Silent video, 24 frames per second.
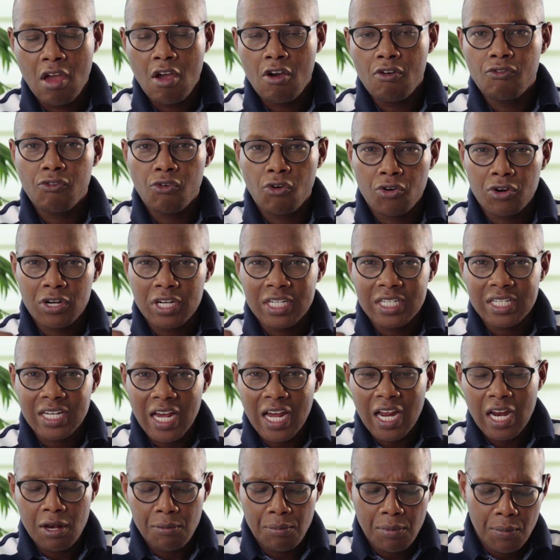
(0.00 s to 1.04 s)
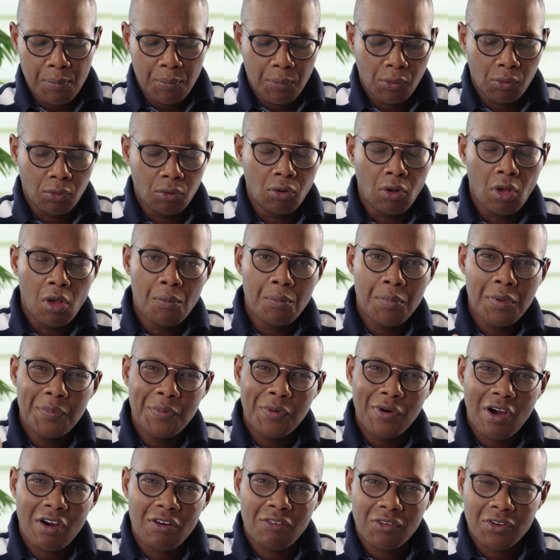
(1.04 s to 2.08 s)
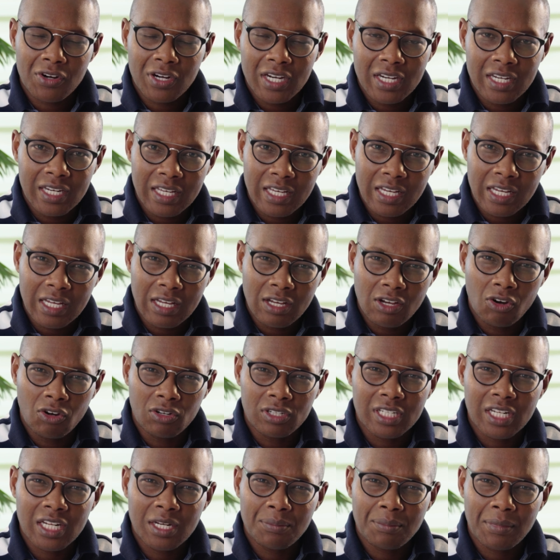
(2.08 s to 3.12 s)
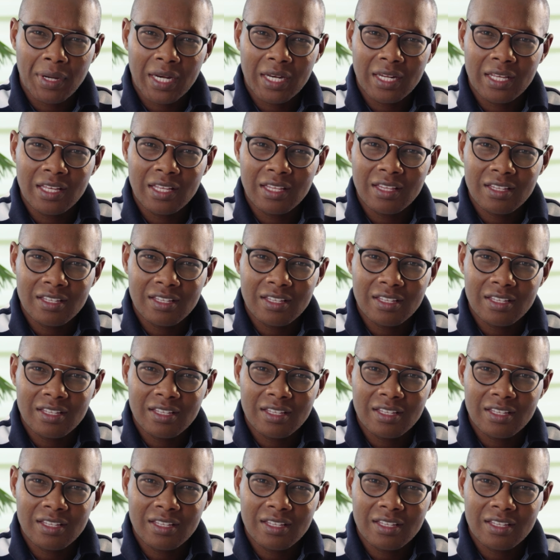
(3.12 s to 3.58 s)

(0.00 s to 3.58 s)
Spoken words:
For retired people, people have already gotten money.